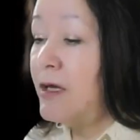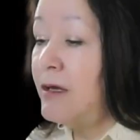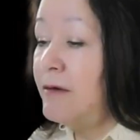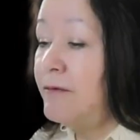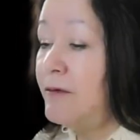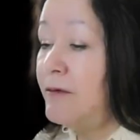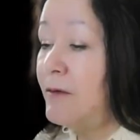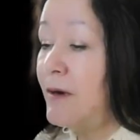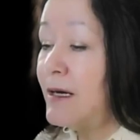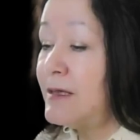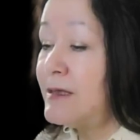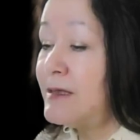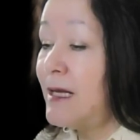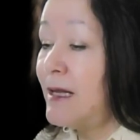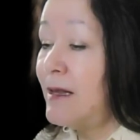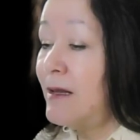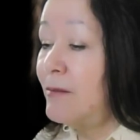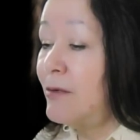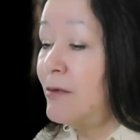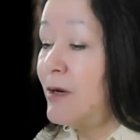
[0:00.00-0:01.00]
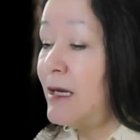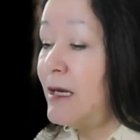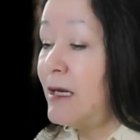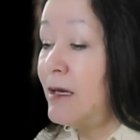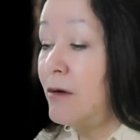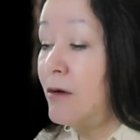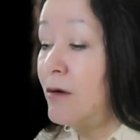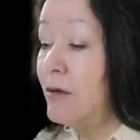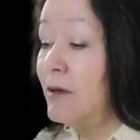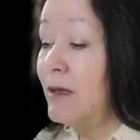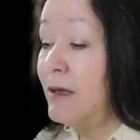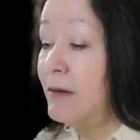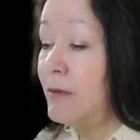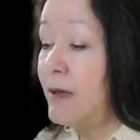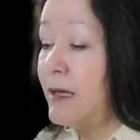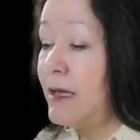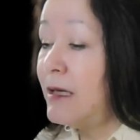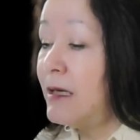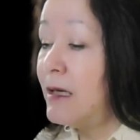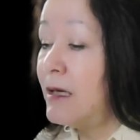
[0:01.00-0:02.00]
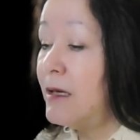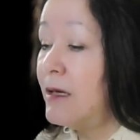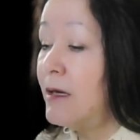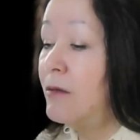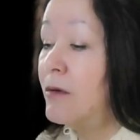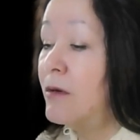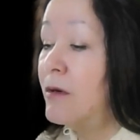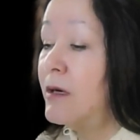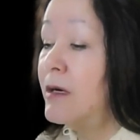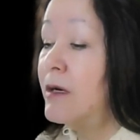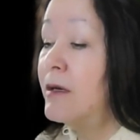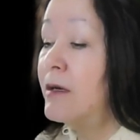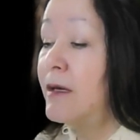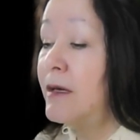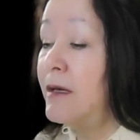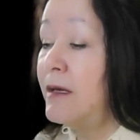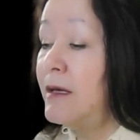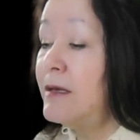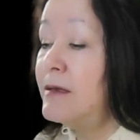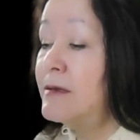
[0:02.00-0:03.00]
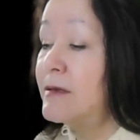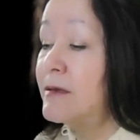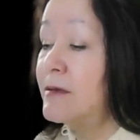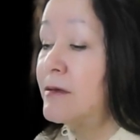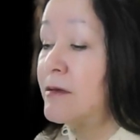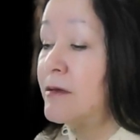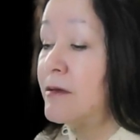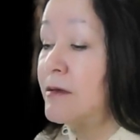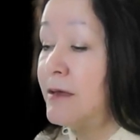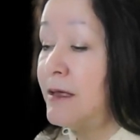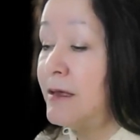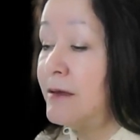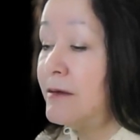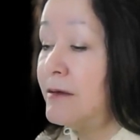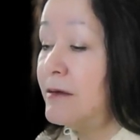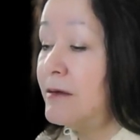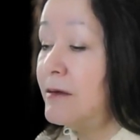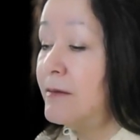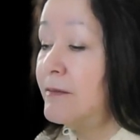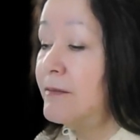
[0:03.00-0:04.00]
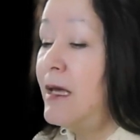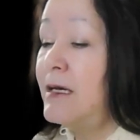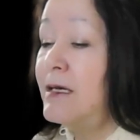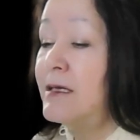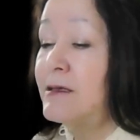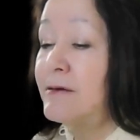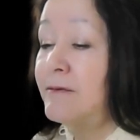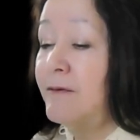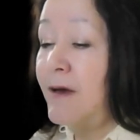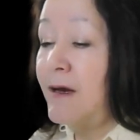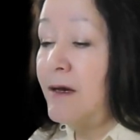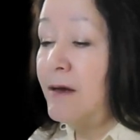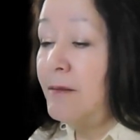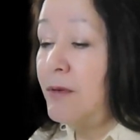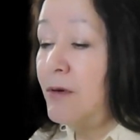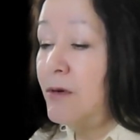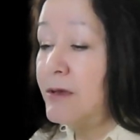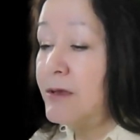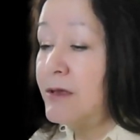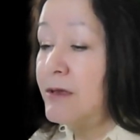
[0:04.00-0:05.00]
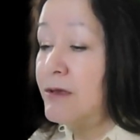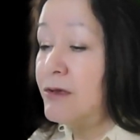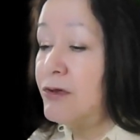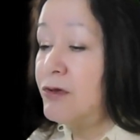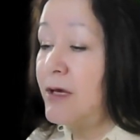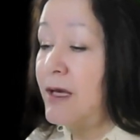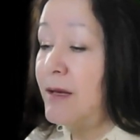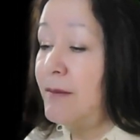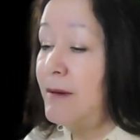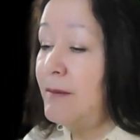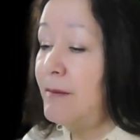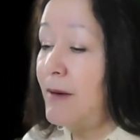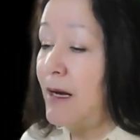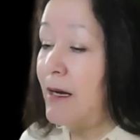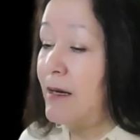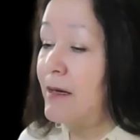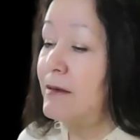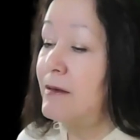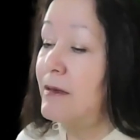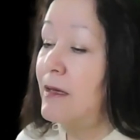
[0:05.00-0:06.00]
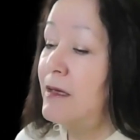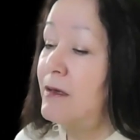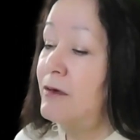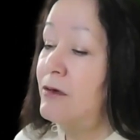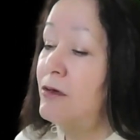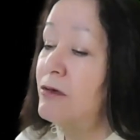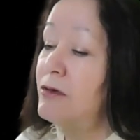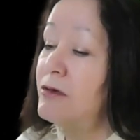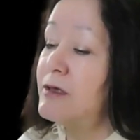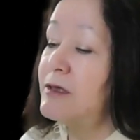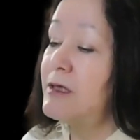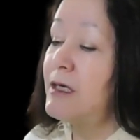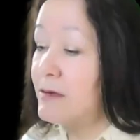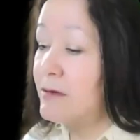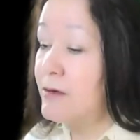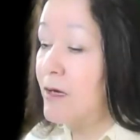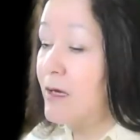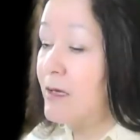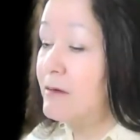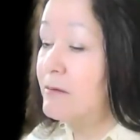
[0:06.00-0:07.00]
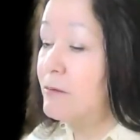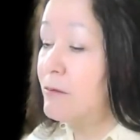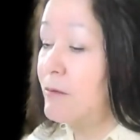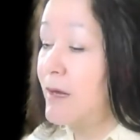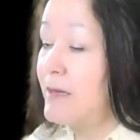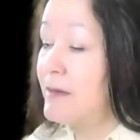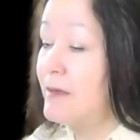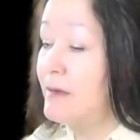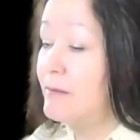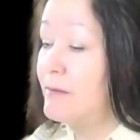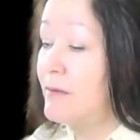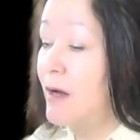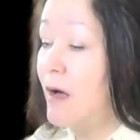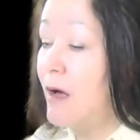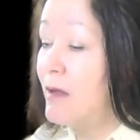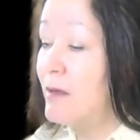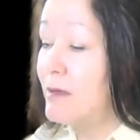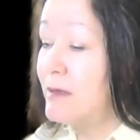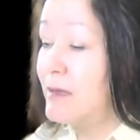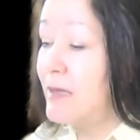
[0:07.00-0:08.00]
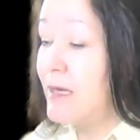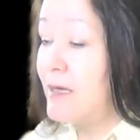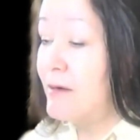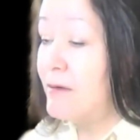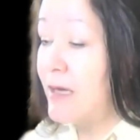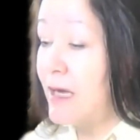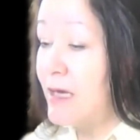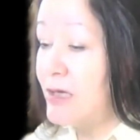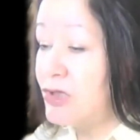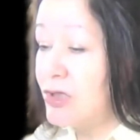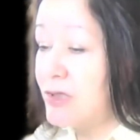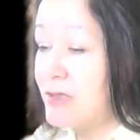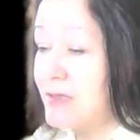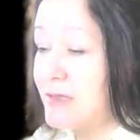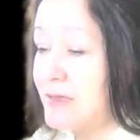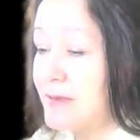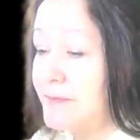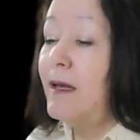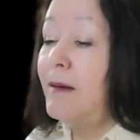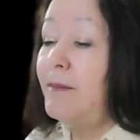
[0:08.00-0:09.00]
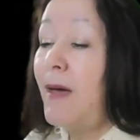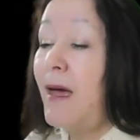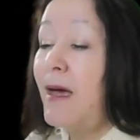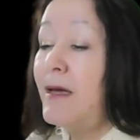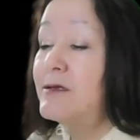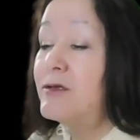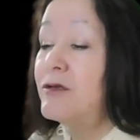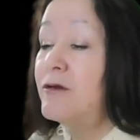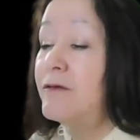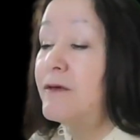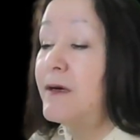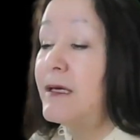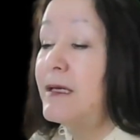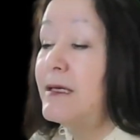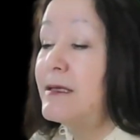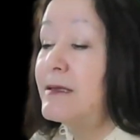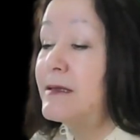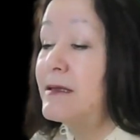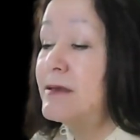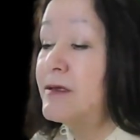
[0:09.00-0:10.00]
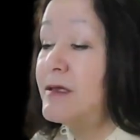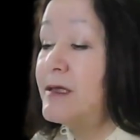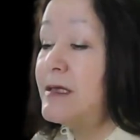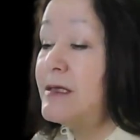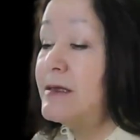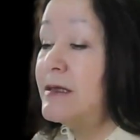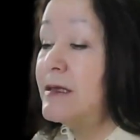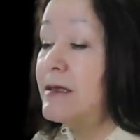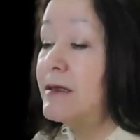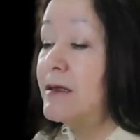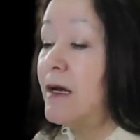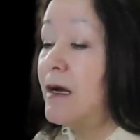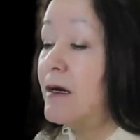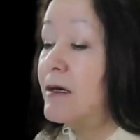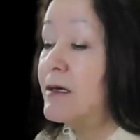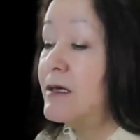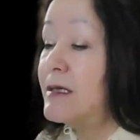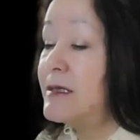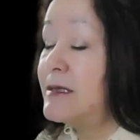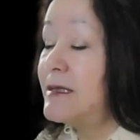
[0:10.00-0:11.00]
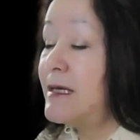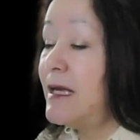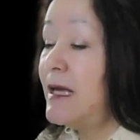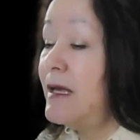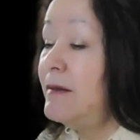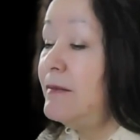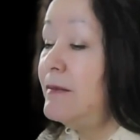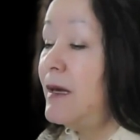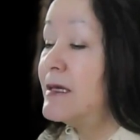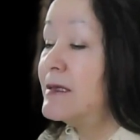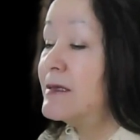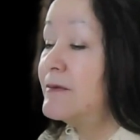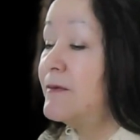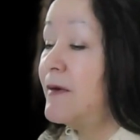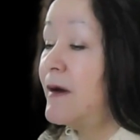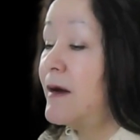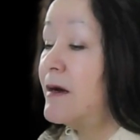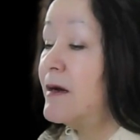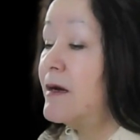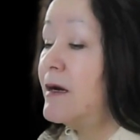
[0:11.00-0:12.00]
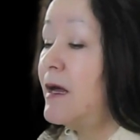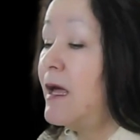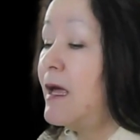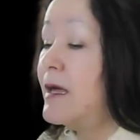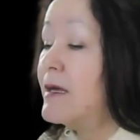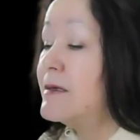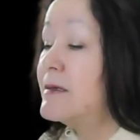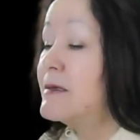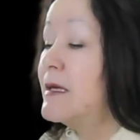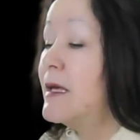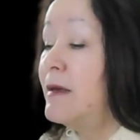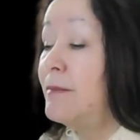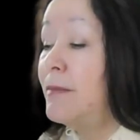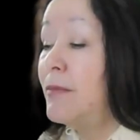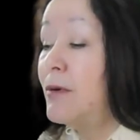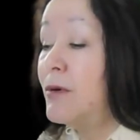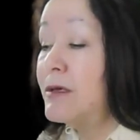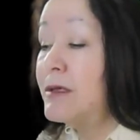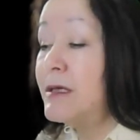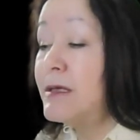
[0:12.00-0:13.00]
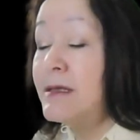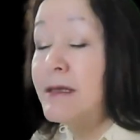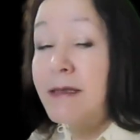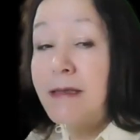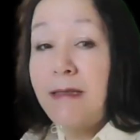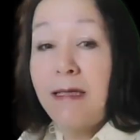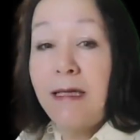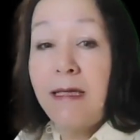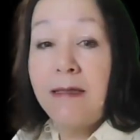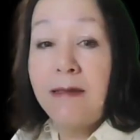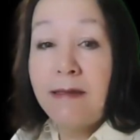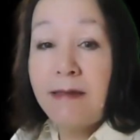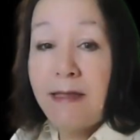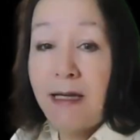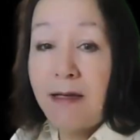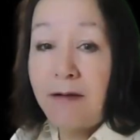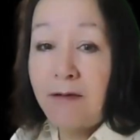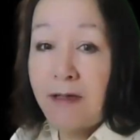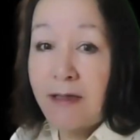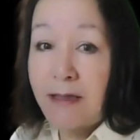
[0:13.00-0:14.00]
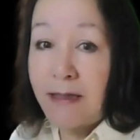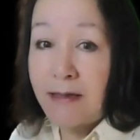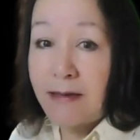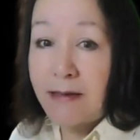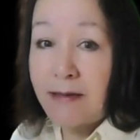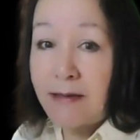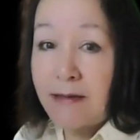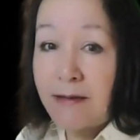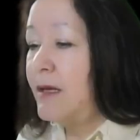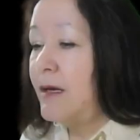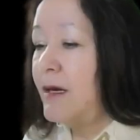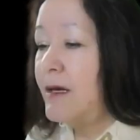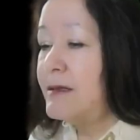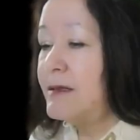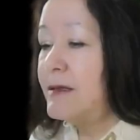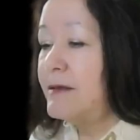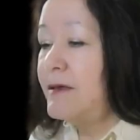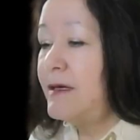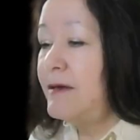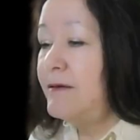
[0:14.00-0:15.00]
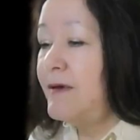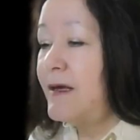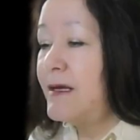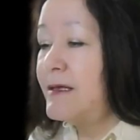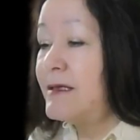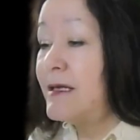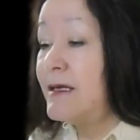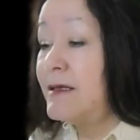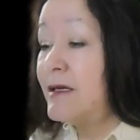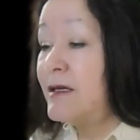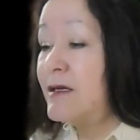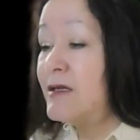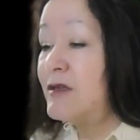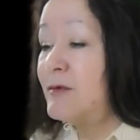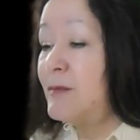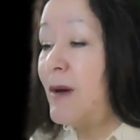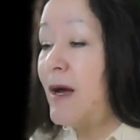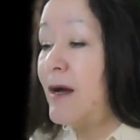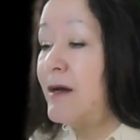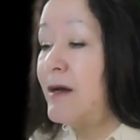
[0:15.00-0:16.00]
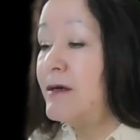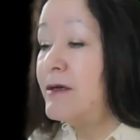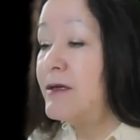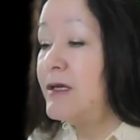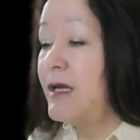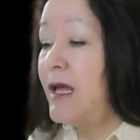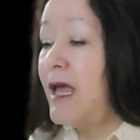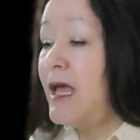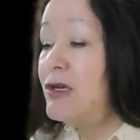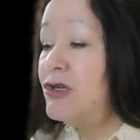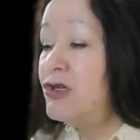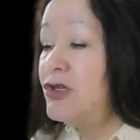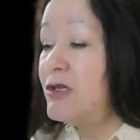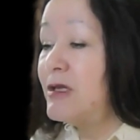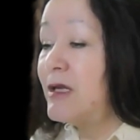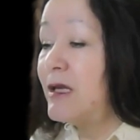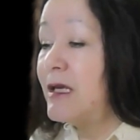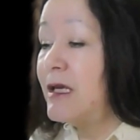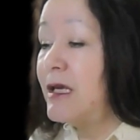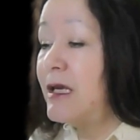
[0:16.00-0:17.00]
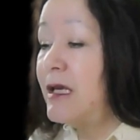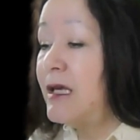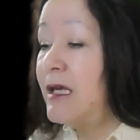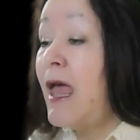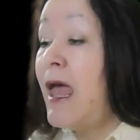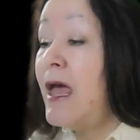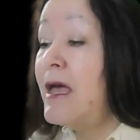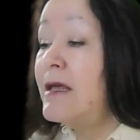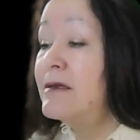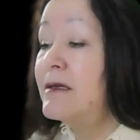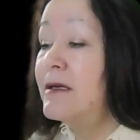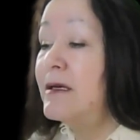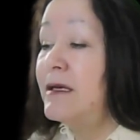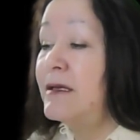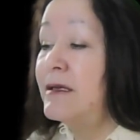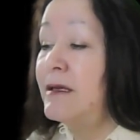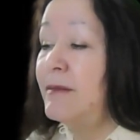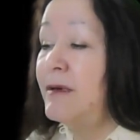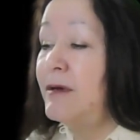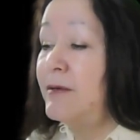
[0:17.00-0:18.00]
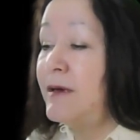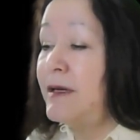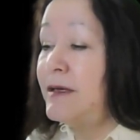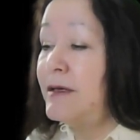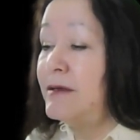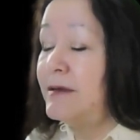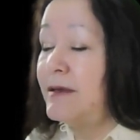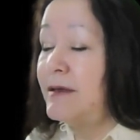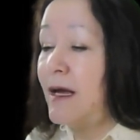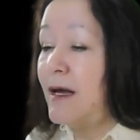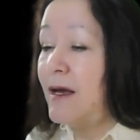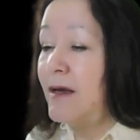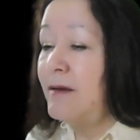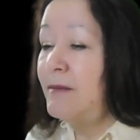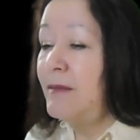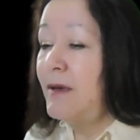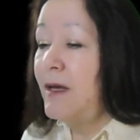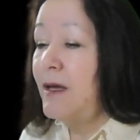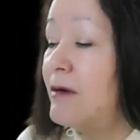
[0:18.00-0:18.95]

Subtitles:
If you are celebrating Holy Week or the Easter dinner, it is very important to keep in mind that those are not random holiday occasions. The Passover and Easter season are the same as far as importance and sacredness because of the events that transpired anciently and in the Meridian time,